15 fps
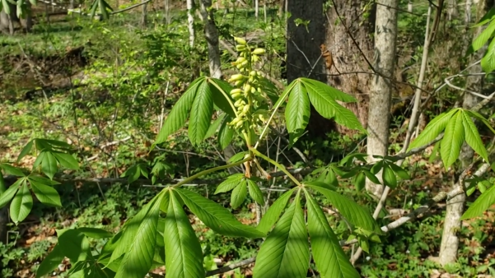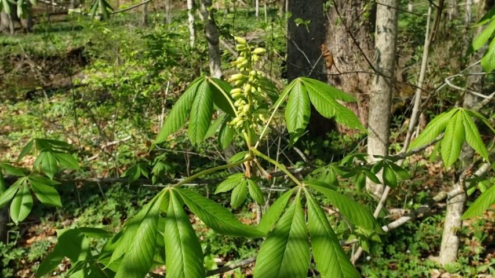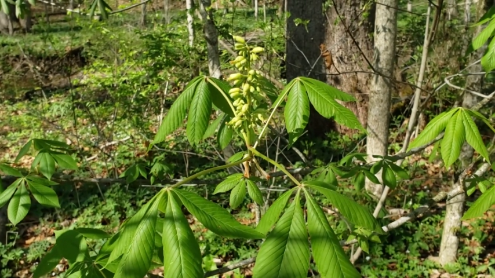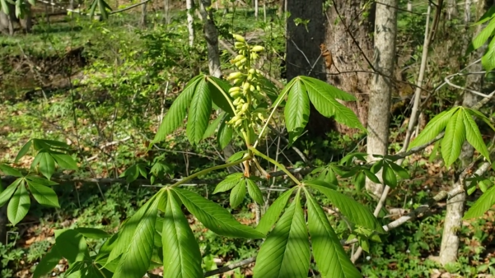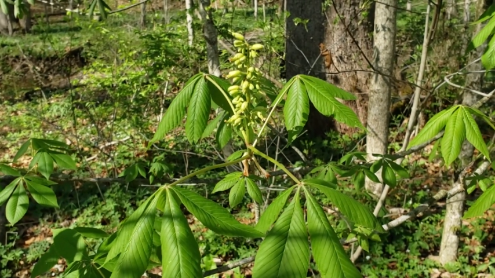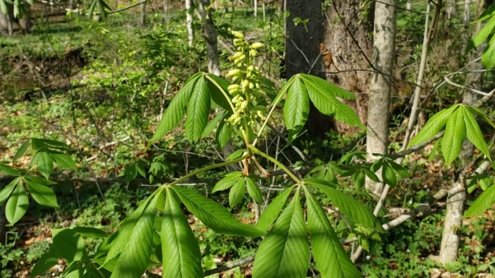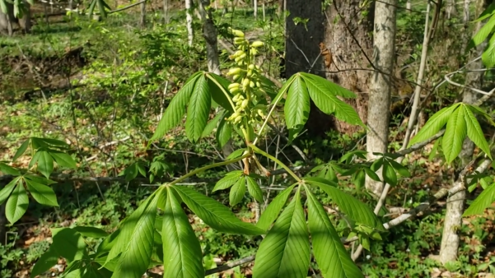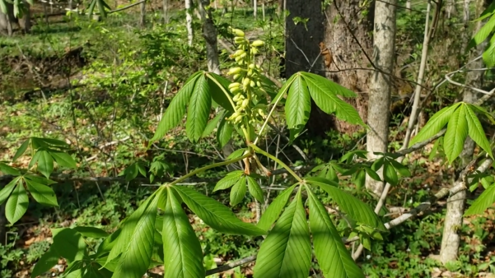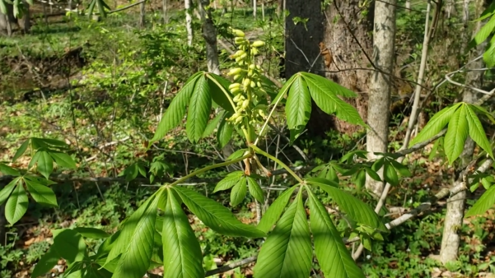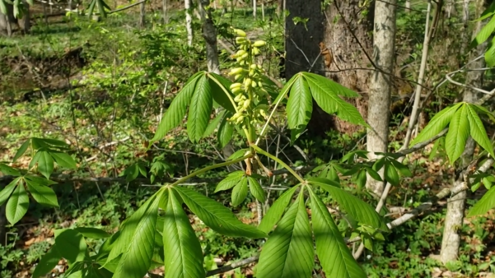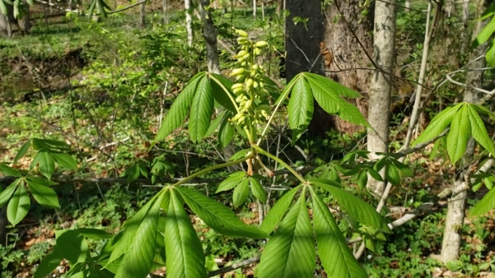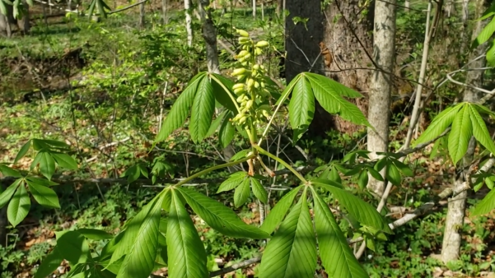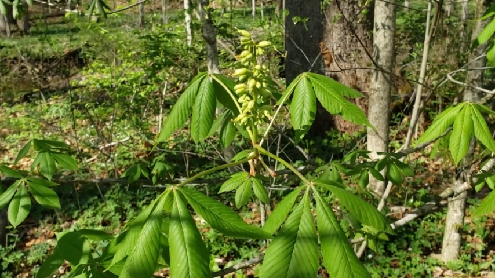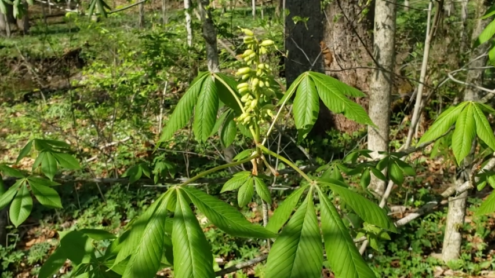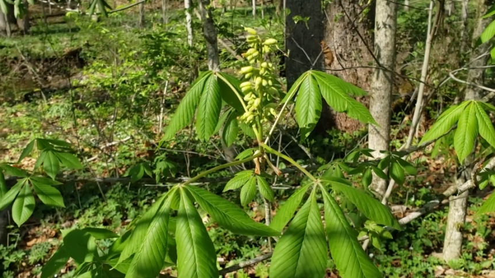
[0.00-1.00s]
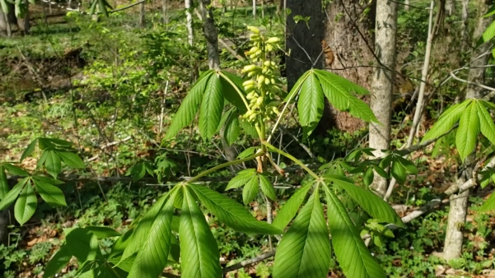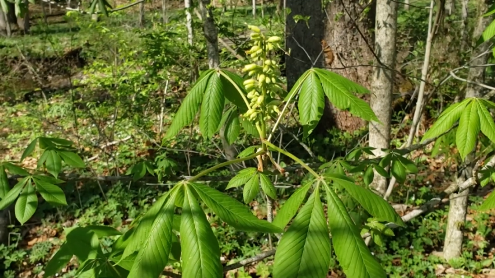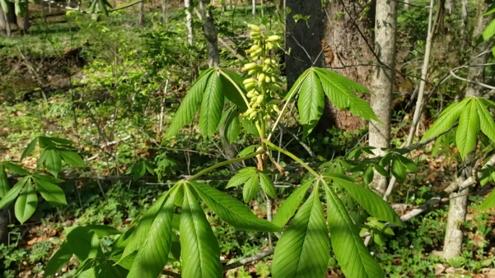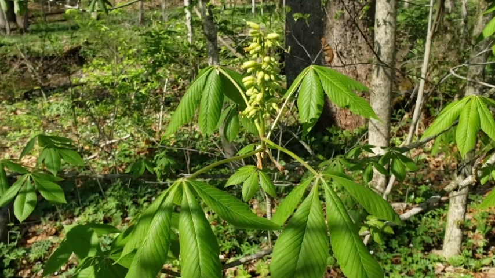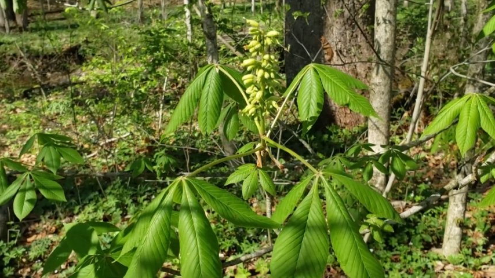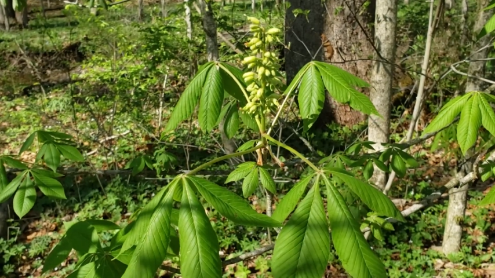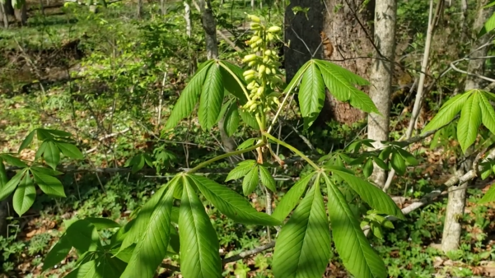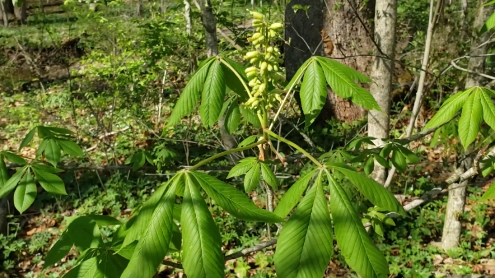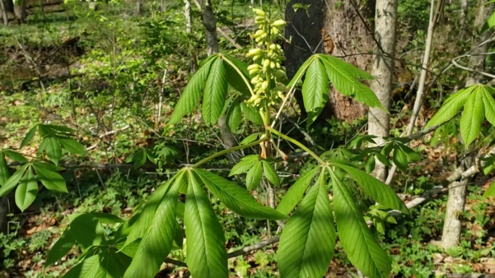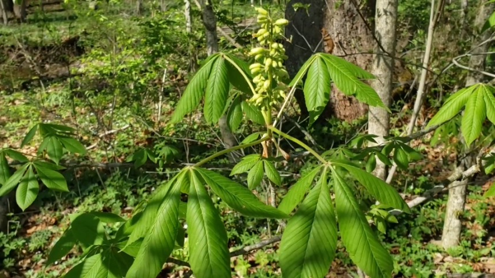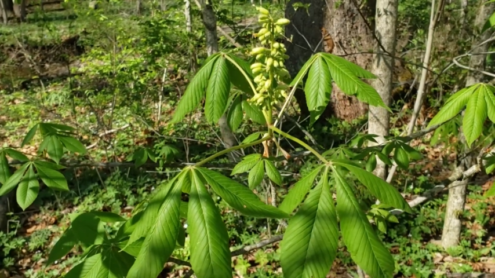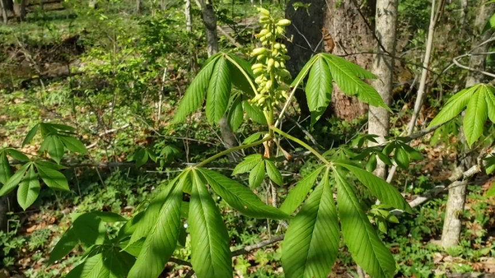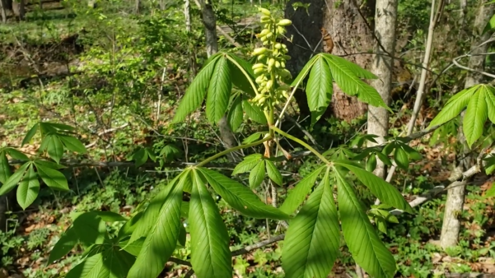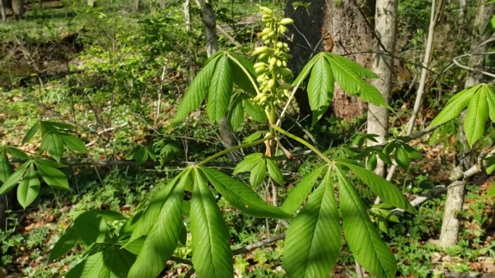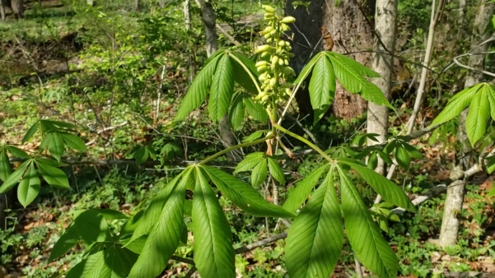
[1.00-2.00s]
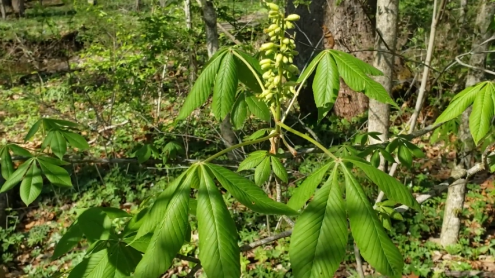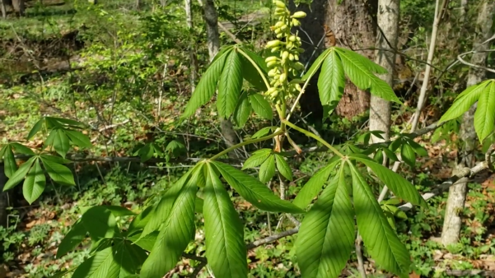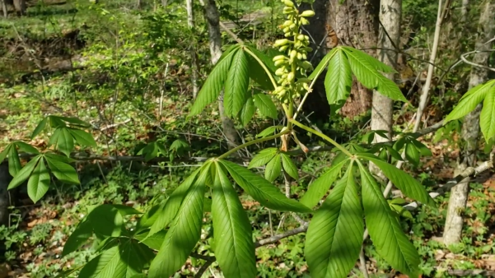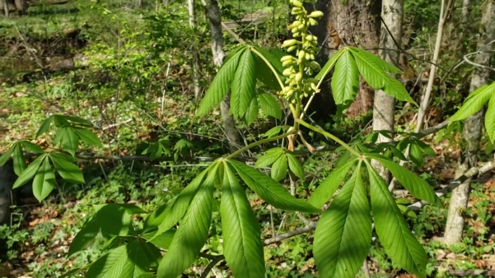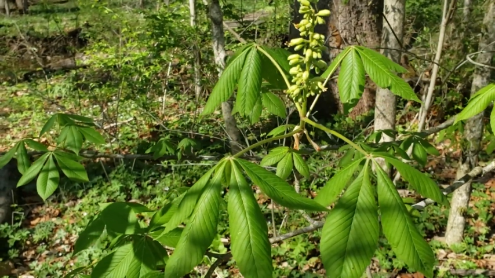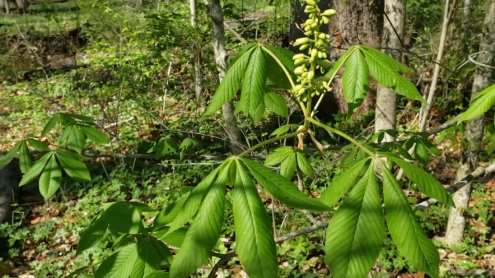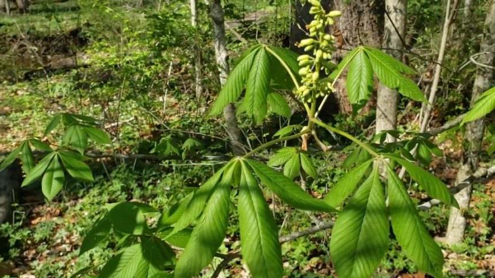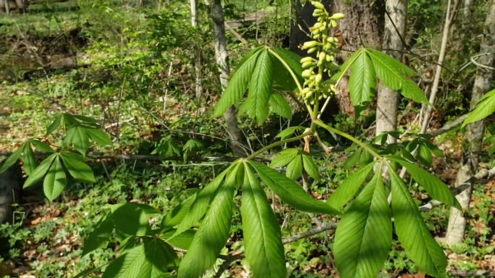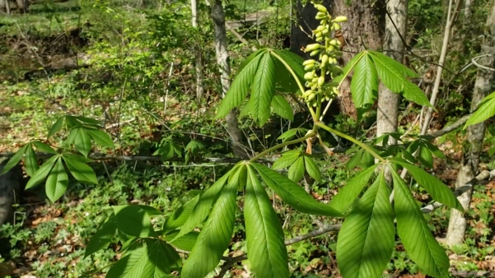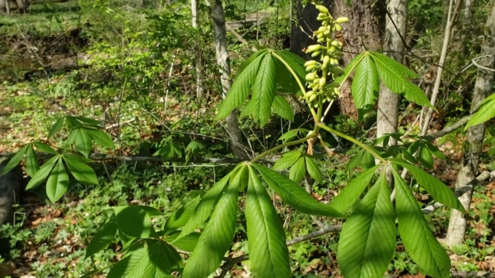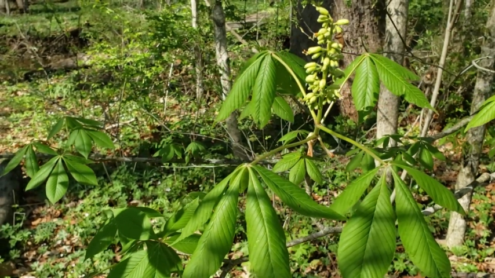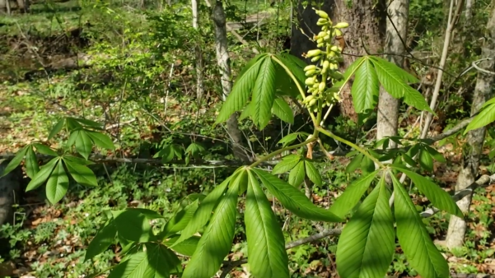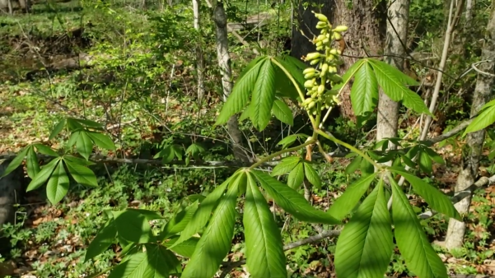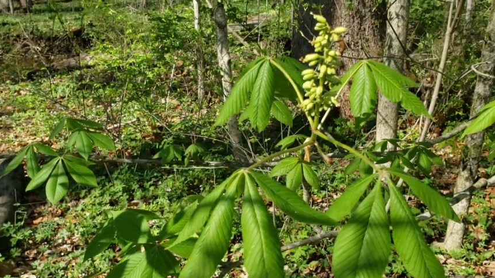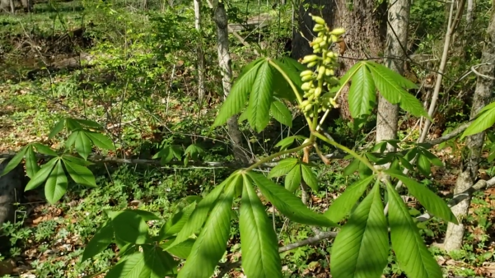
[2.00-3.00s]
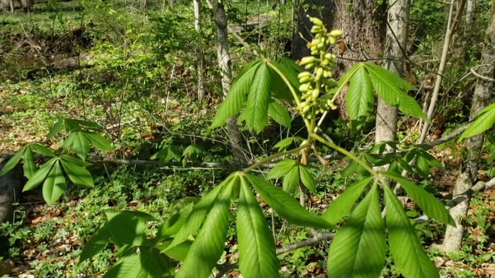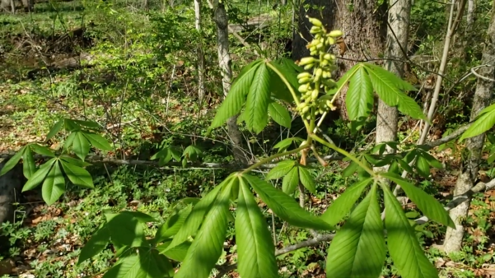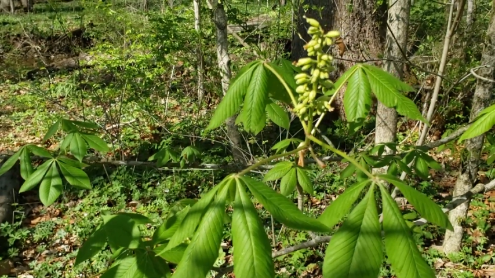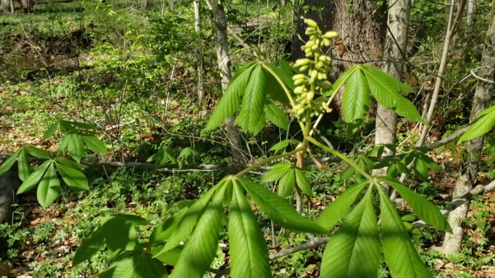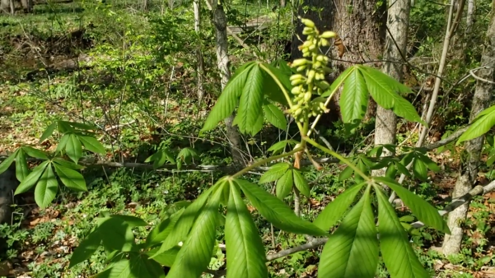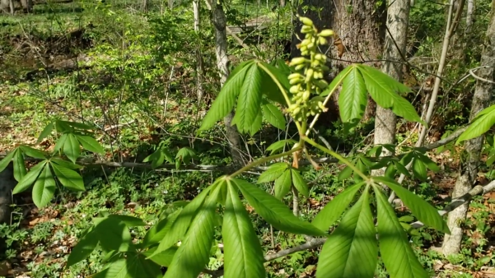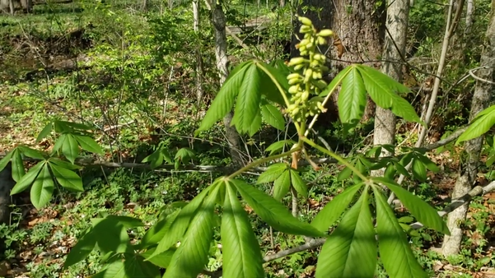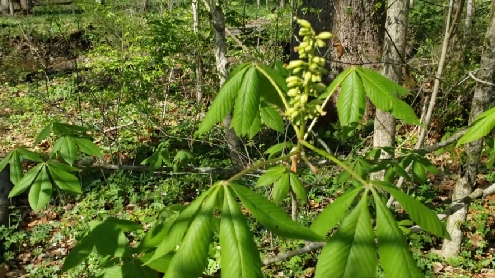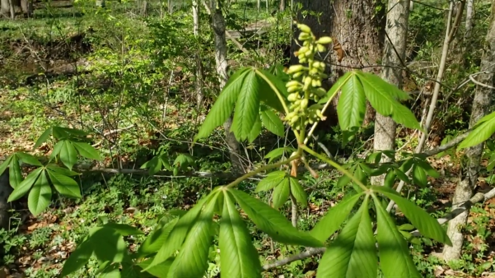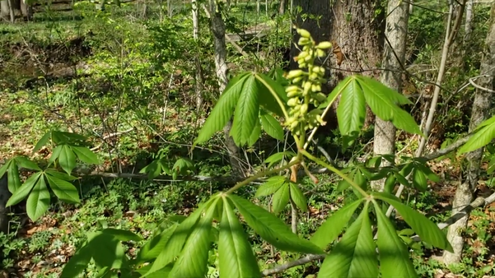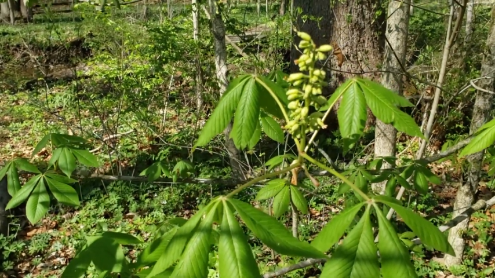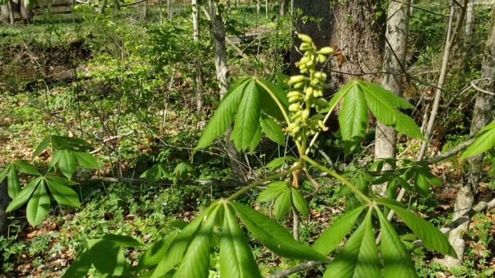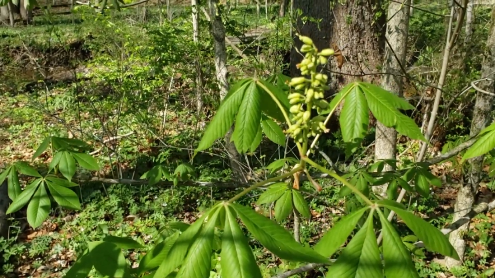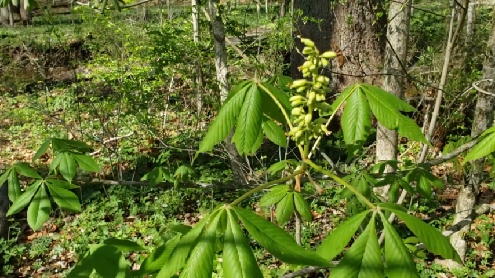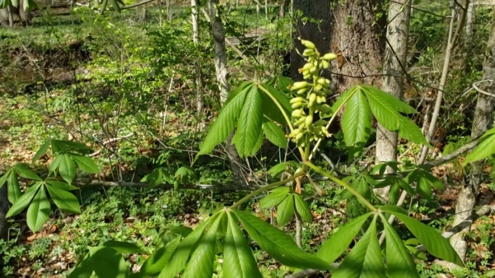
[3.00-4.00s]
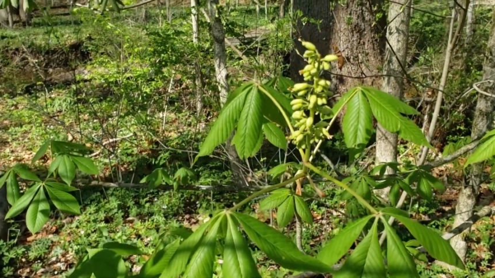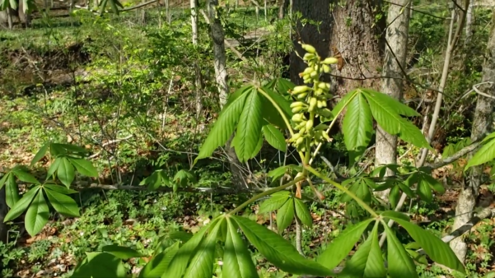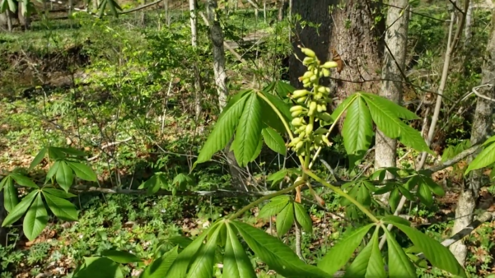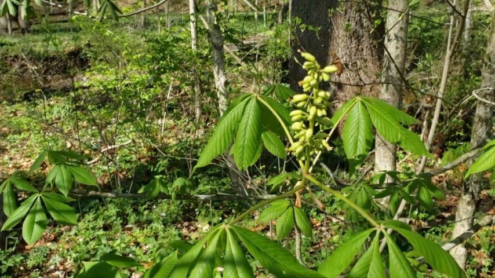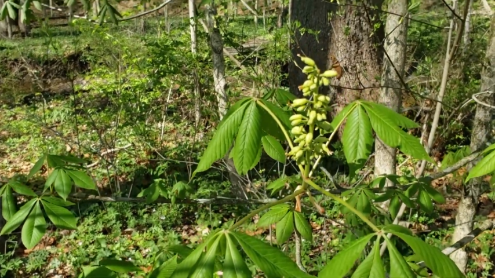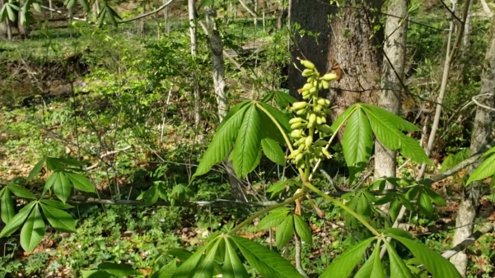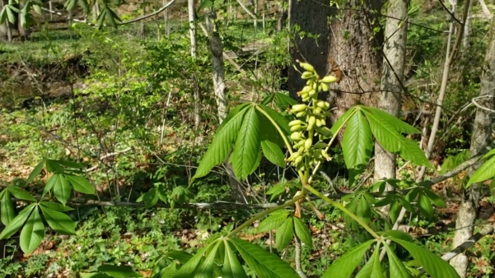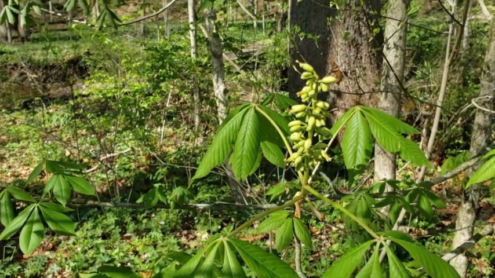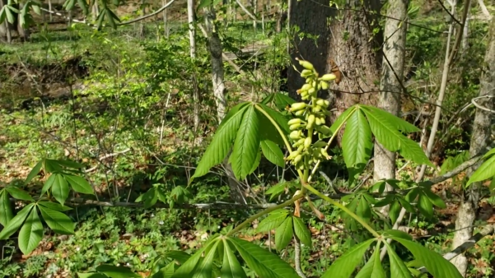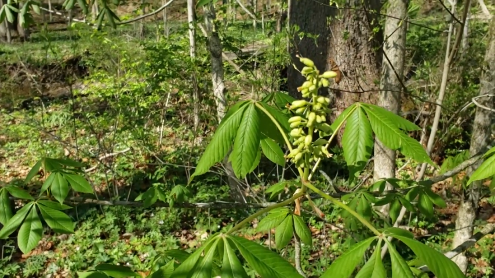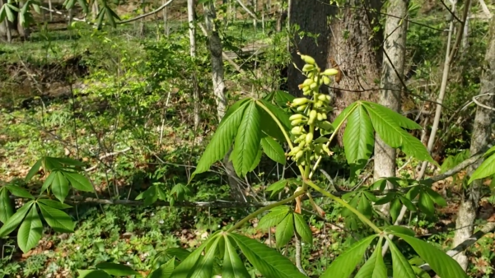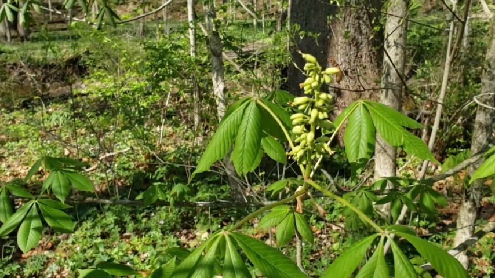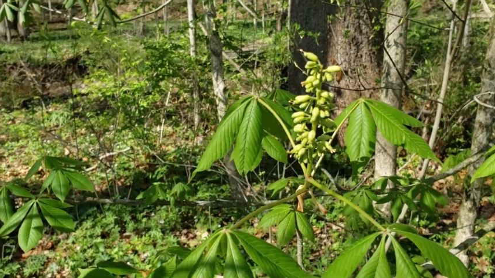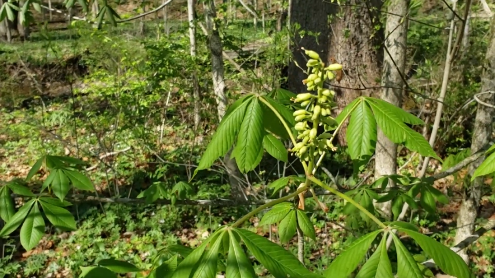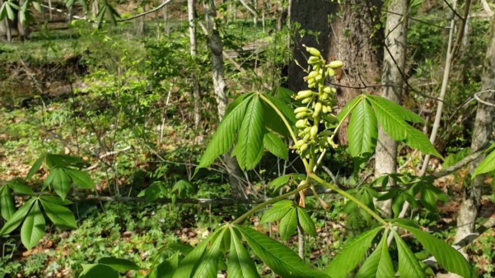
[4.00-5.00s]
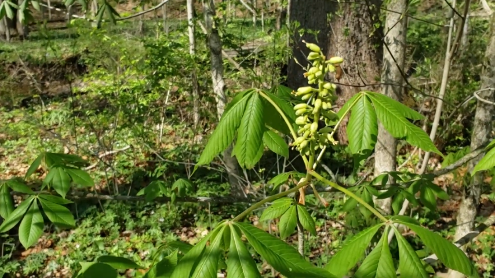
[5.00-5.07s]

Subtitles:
[unreadable: no face in view]